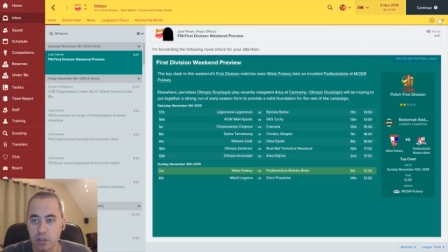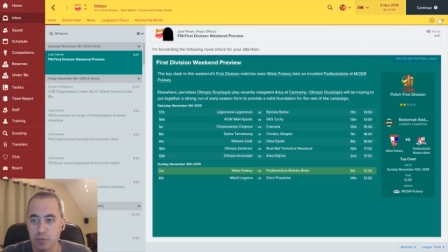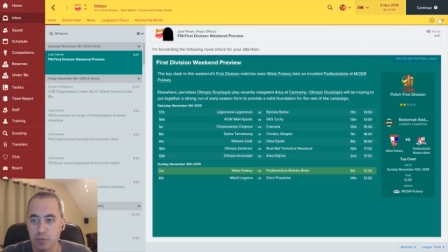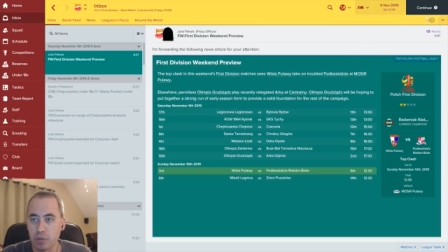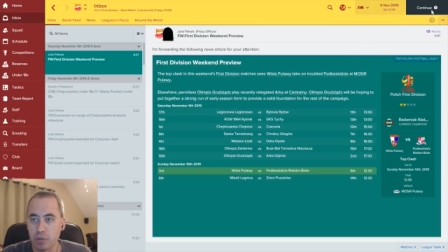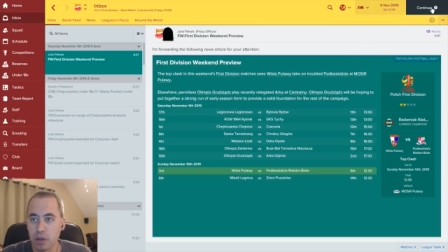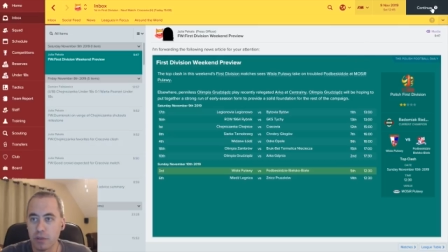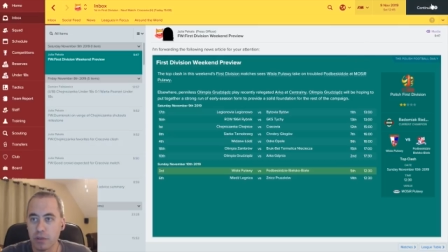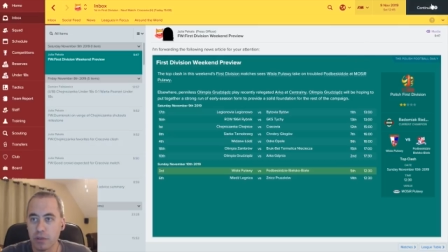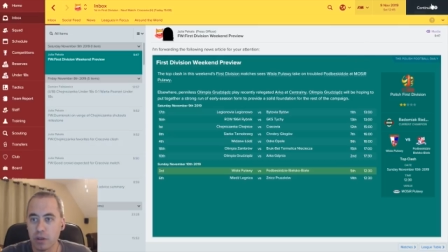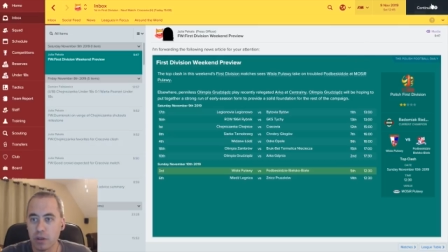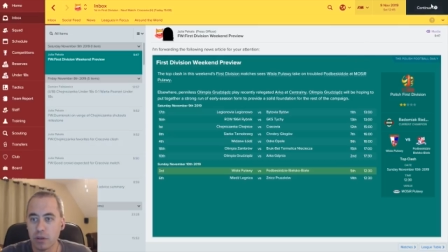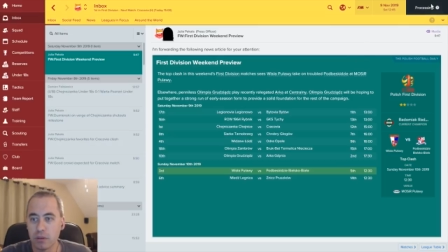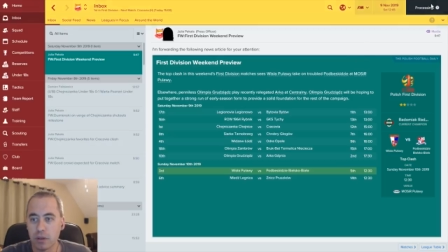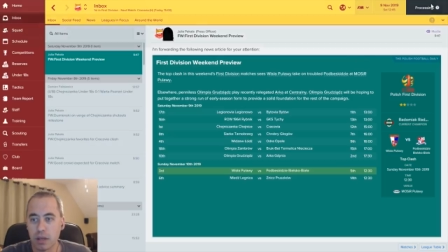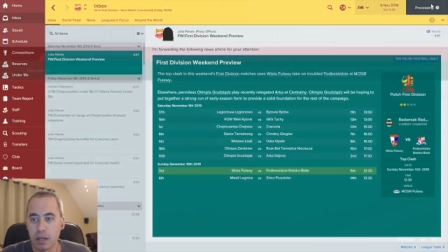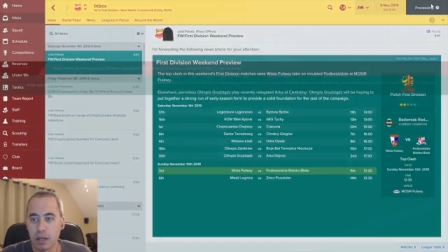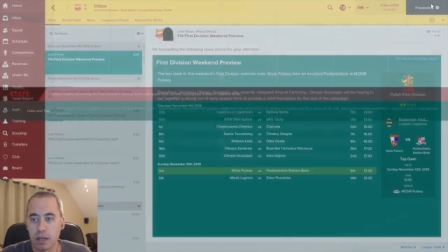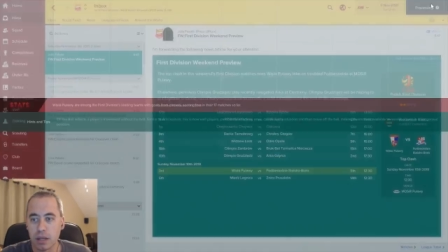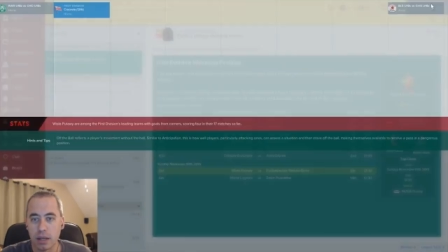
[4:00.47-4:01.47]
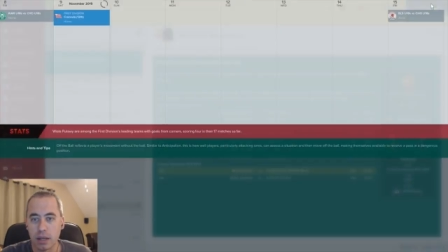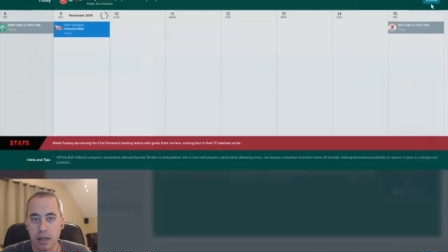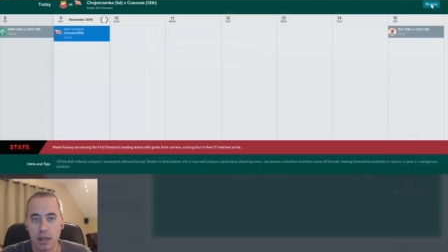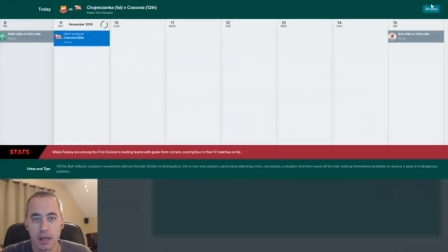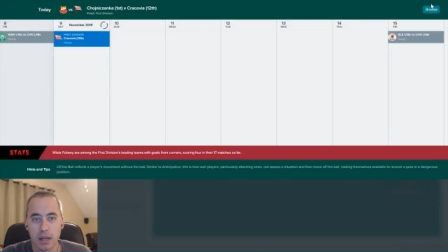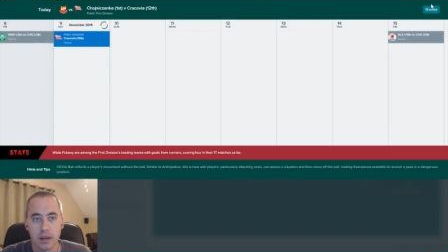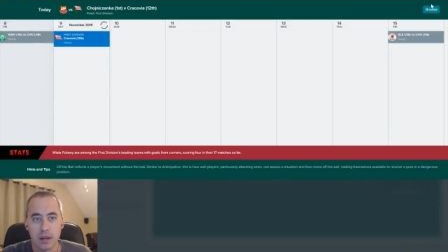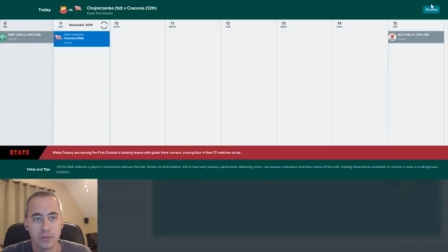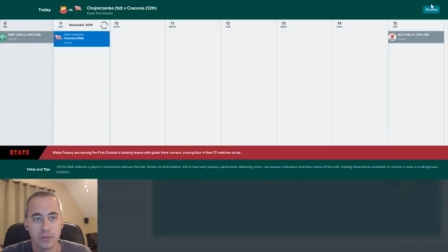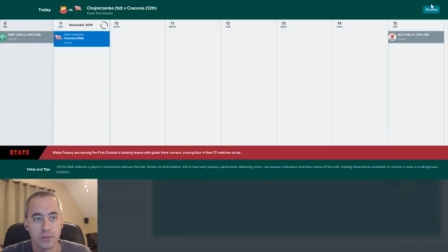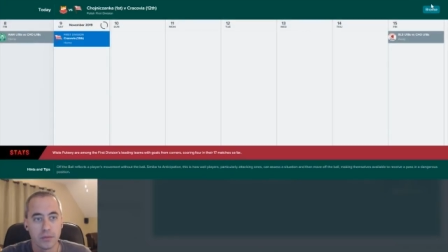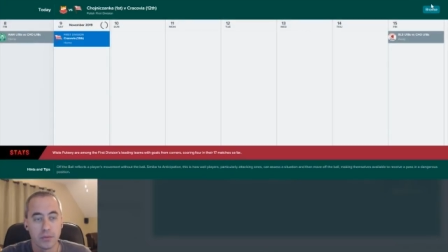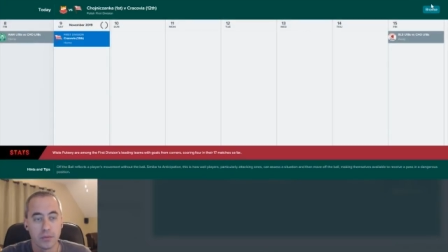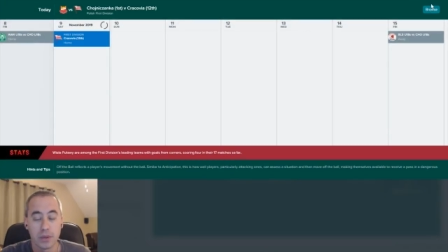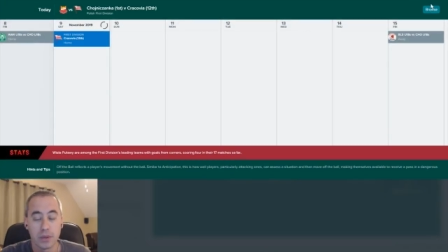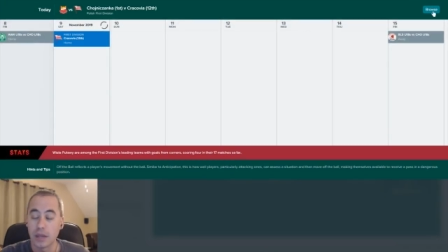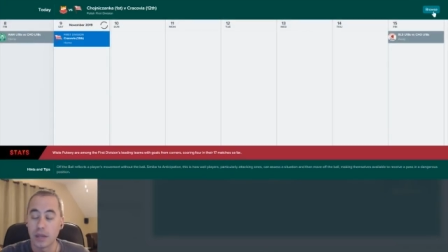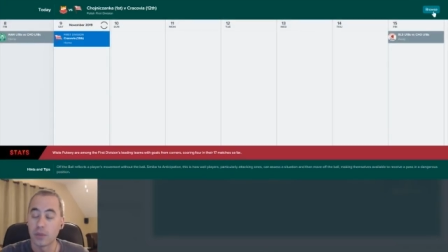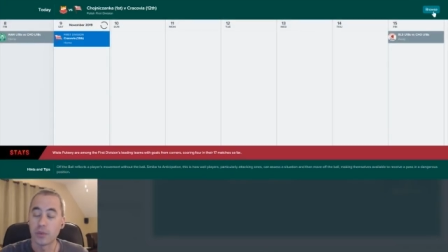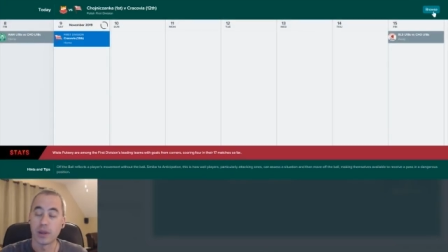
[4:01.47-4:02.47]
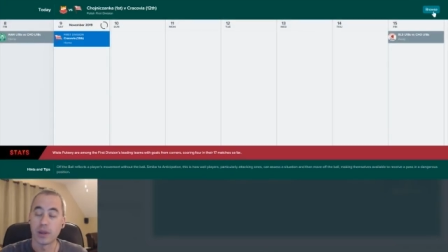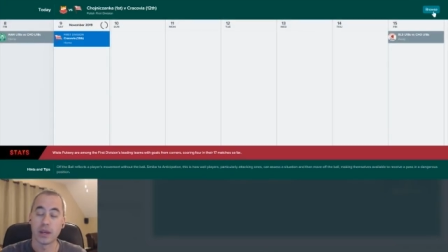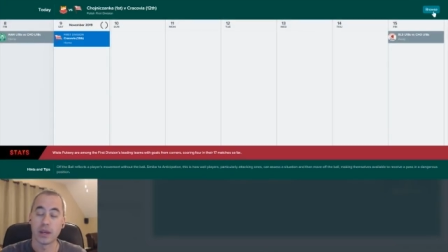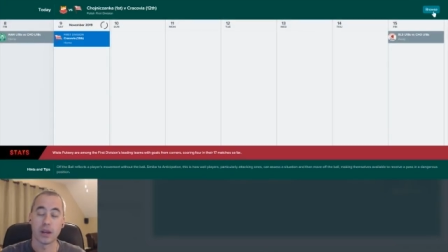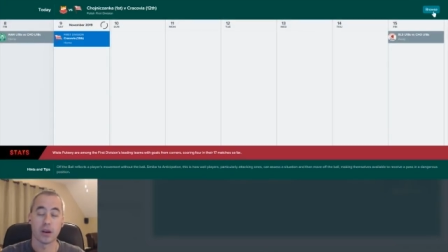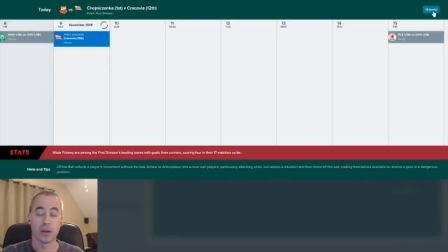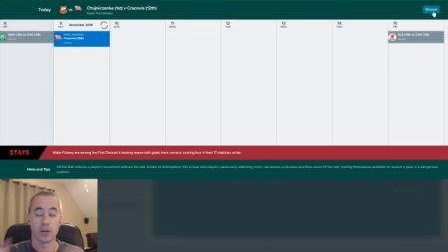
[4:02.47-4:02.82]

preview. La, la, la. We need a win here.